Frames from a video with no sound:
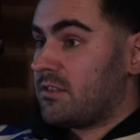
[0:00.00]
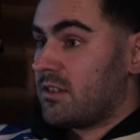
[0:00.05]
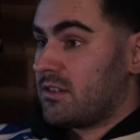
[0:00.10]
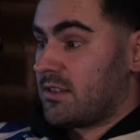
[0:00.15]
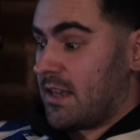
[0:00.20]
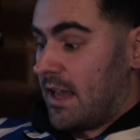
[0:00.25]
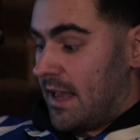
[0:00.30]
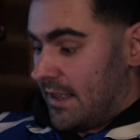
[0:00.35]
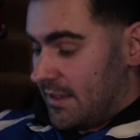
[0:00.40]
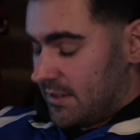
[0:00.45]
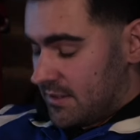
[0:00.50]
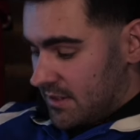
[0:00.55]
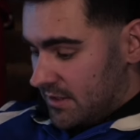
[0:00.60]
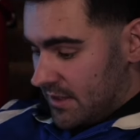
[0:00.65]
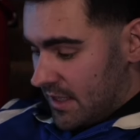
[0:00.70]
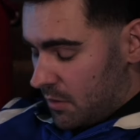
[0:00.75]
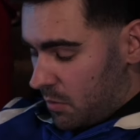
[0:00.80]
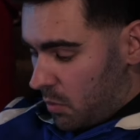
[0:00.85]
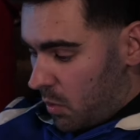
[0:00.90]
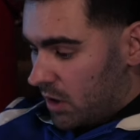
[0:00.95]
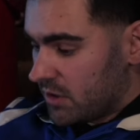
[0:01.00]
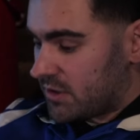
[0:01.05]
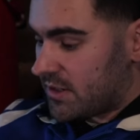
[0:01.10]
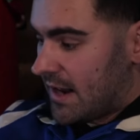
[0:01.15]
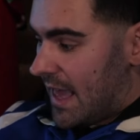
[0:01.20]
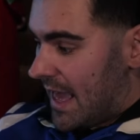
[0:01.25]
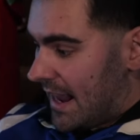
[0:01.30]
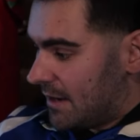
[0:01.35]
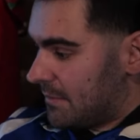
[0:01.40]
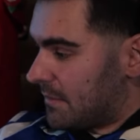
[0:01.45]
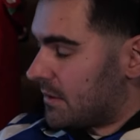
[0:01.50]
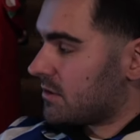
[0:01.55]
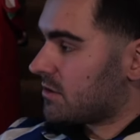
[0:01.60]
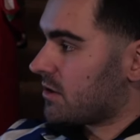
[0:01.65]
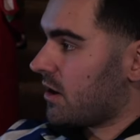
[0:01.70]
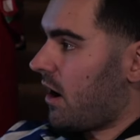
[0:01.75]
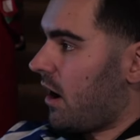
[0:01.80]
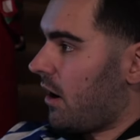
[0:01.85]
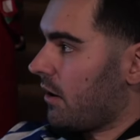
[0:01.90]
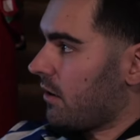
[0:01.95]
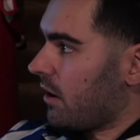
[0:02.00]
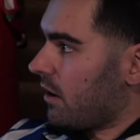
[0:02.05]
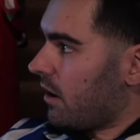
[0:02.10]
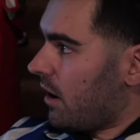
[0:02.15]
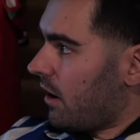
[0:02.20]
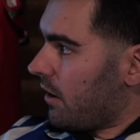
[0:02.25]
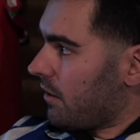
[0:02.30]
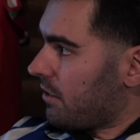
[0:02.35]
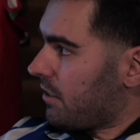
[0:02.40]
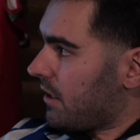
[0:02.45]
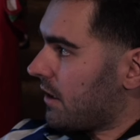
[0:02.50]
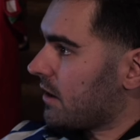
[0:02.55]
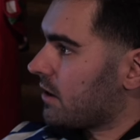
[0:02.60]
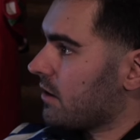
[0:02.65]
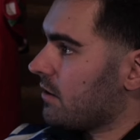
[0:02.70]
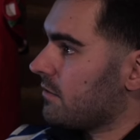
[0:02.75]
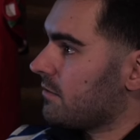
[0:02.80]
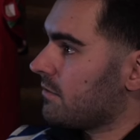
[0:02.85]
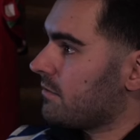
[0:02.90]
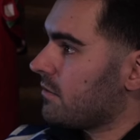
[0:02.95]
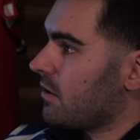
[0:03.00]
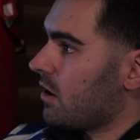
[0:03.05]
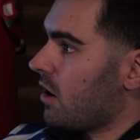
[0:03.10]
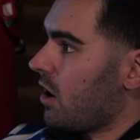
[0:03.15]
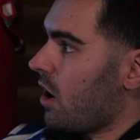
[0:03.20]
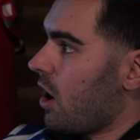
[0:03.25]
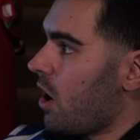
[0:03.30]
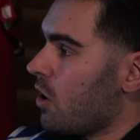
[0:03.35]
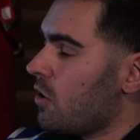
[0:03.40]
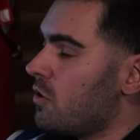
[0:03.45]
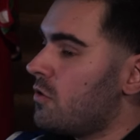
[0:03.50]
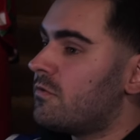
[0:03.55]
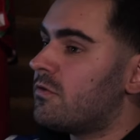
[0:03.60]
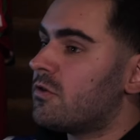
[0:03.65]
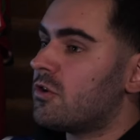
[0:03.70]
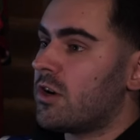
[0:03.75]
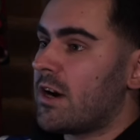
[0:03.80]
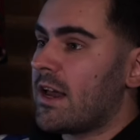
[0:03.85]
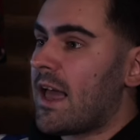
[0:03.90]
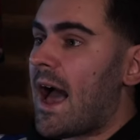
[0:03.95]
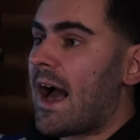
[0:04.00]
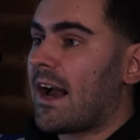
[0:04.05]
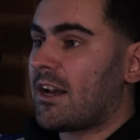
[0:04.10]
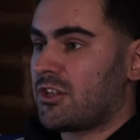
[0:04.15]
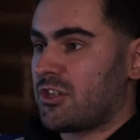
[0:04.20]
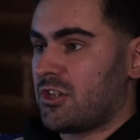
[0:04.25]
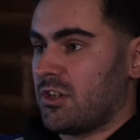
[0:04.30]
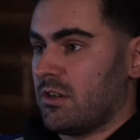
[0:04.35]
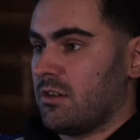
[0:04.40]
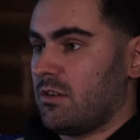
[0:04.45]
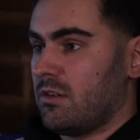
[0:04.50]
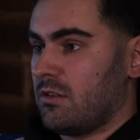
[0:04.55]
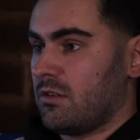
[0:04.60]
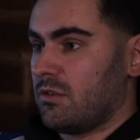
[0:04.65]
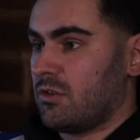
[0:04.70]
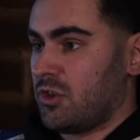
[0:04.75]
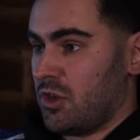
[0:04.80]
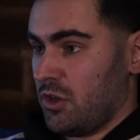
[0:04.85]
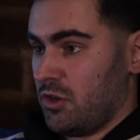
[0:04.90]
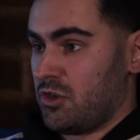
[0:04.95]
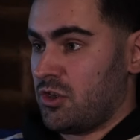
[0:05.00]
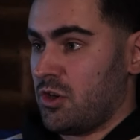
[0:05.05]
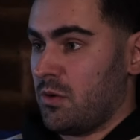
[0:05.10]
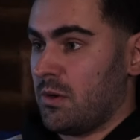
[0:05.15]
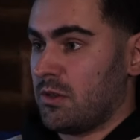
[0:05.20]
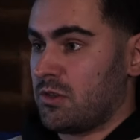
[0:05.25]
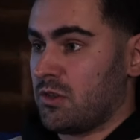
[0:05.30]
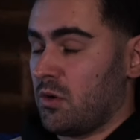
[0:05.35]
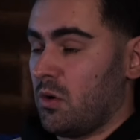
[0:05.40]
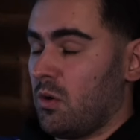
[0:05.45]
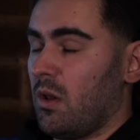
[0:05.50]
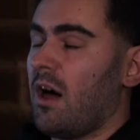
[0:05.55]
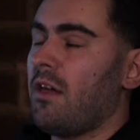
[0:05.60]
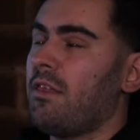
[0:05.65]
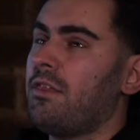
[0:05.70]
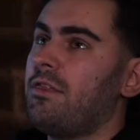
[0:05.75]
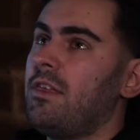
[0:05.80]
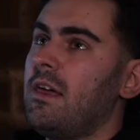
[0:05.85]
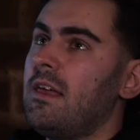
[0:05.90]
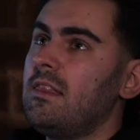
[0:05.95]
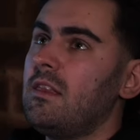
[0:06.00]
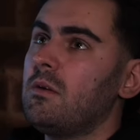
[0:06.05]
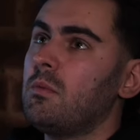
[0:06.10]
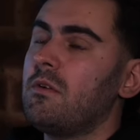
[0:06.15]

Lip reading: to say is there was an element, I think, of overreaction to it all. I think that